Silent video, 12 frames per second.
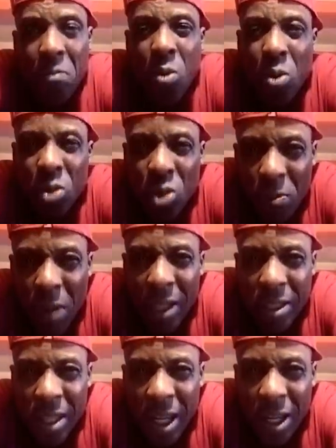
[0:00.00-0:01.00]
Buju
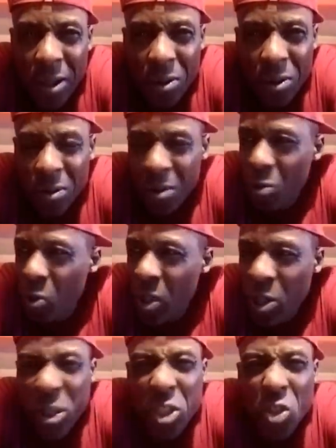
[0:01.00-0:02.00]
Banton.
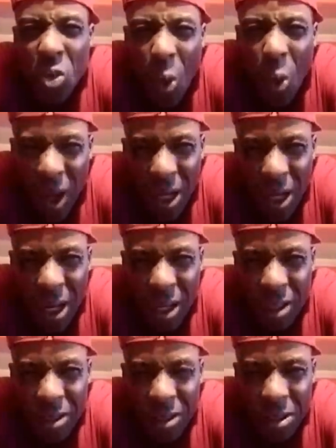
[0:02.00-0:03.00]
When it reached two
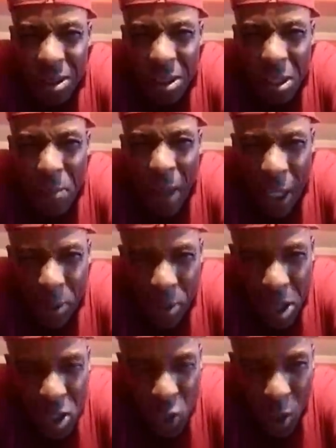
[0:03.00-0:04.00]
o'clock, now
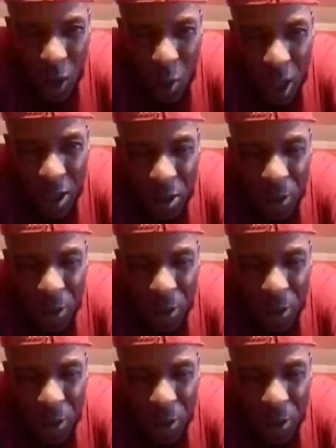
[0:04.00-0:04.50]
MC the show I going on, you